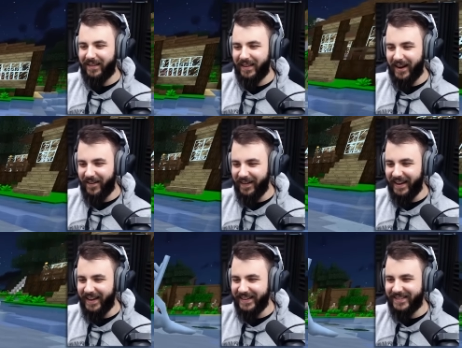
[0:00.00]
There he
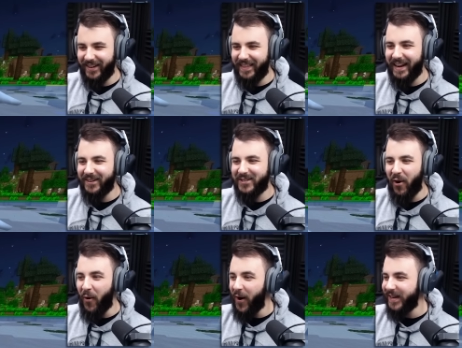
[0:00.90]
is. Dude, that looks
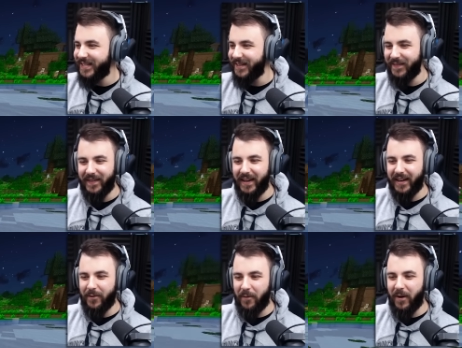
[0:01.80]
awesome.
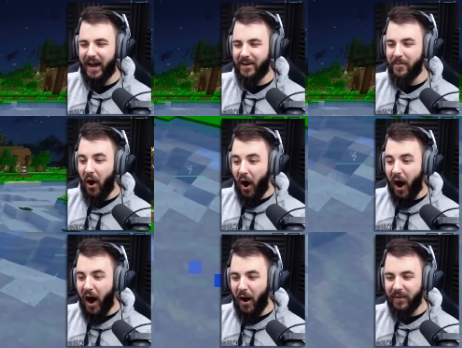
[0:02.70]
Can I ride him?
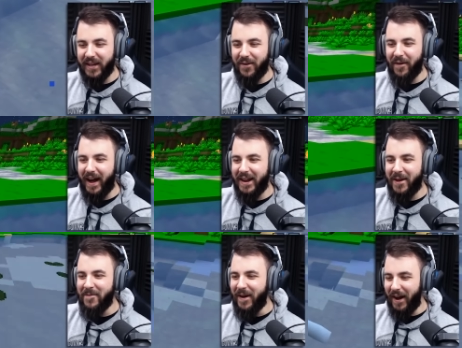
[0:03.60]
Oh, we can ride
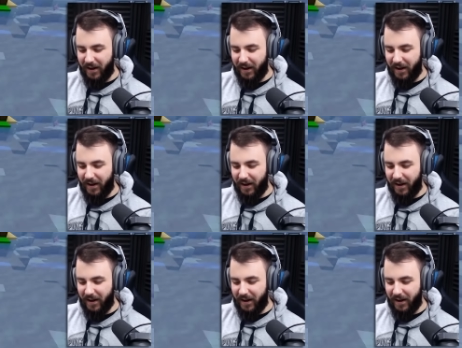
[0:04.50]
him.